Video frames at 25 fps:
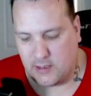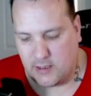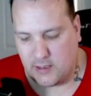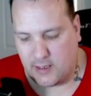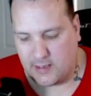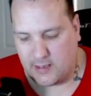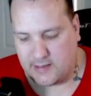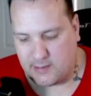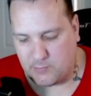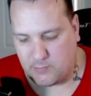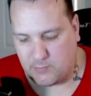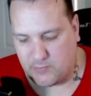
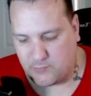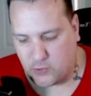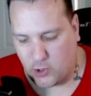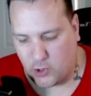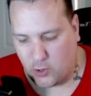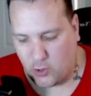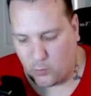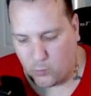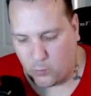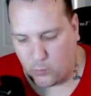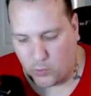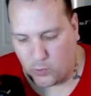And then we've got
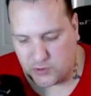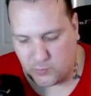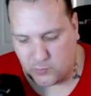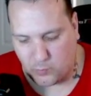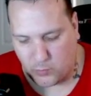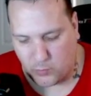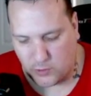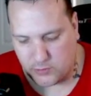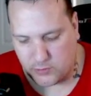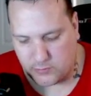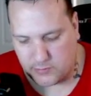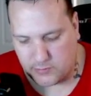a
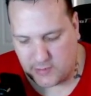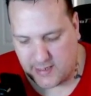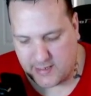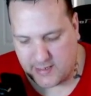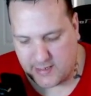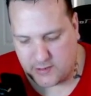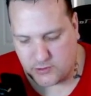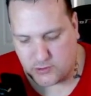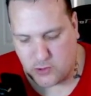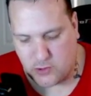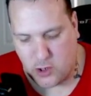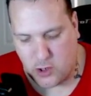1-in-1
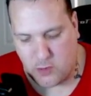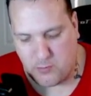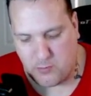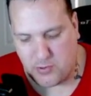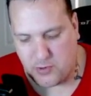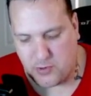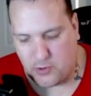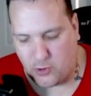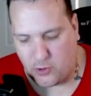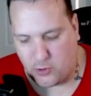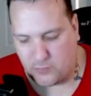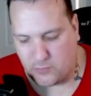late drop
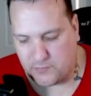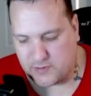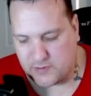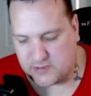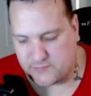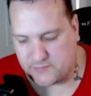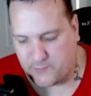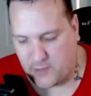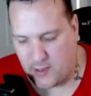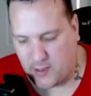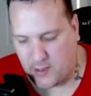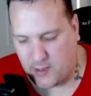on this
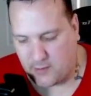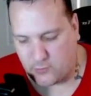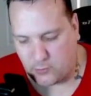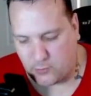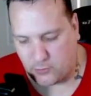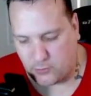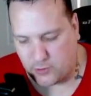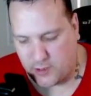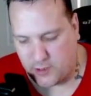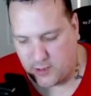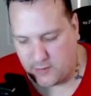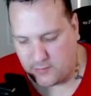far
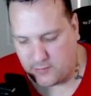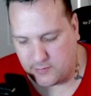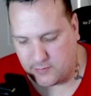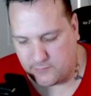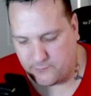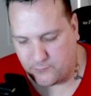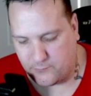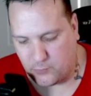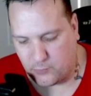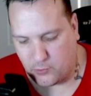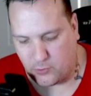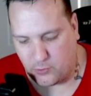corner
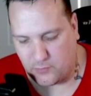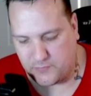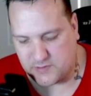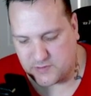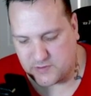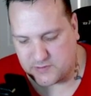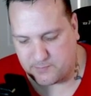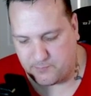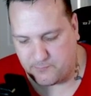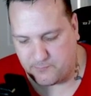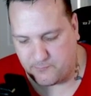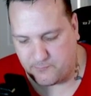for
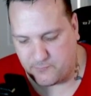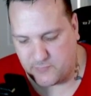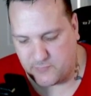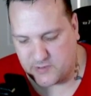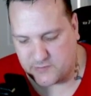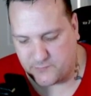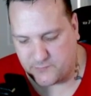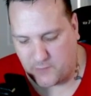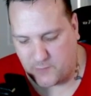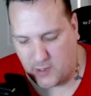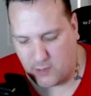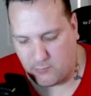this
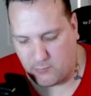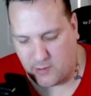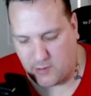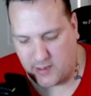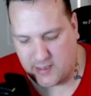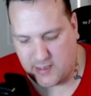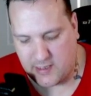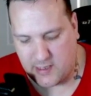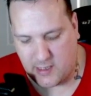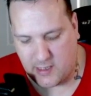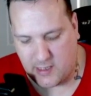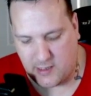far
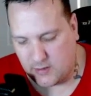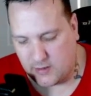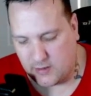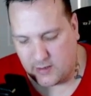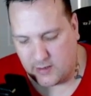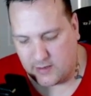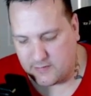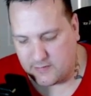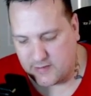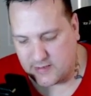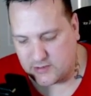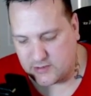right ER,
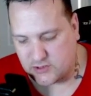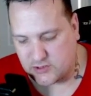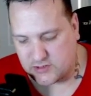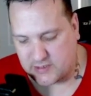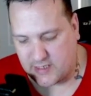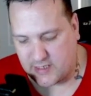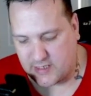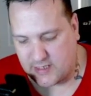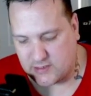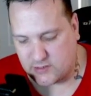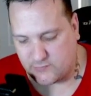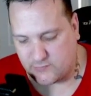and then it's just a
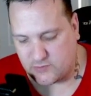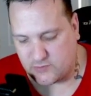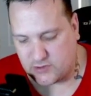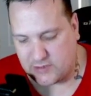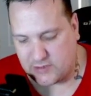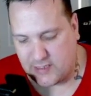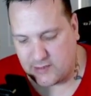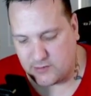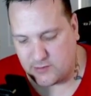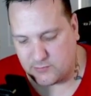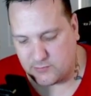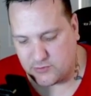case of just
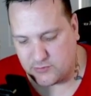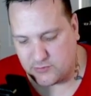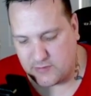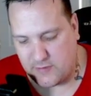letting them do their